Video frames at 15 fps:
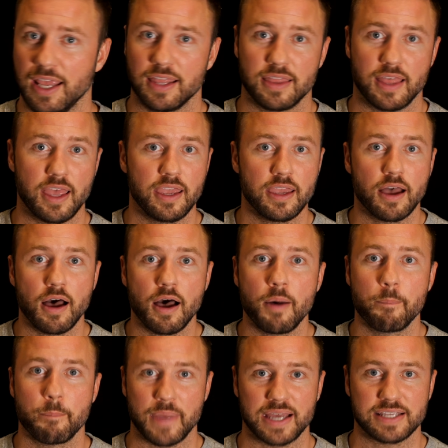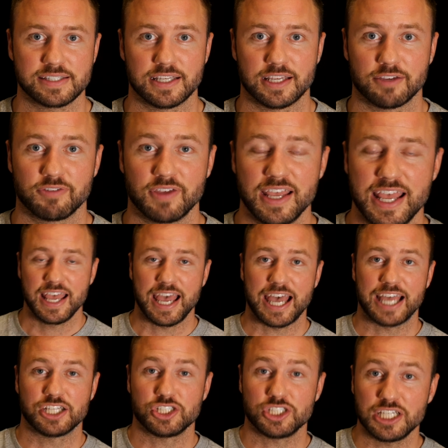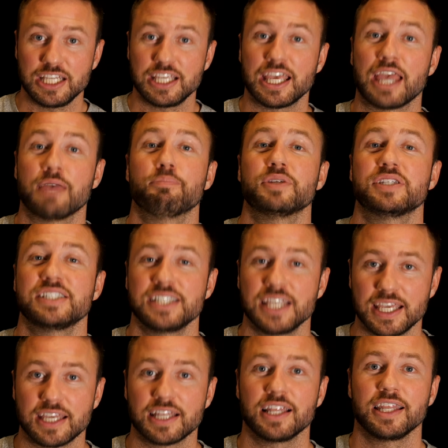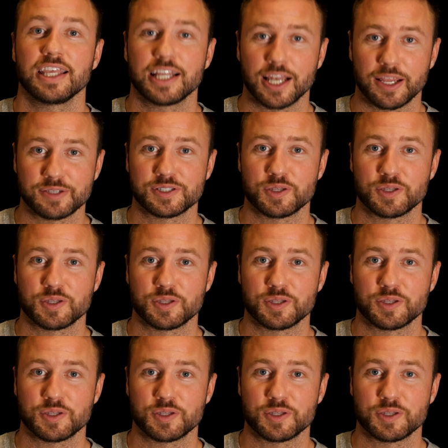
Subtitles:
They are massive, and she came particularly close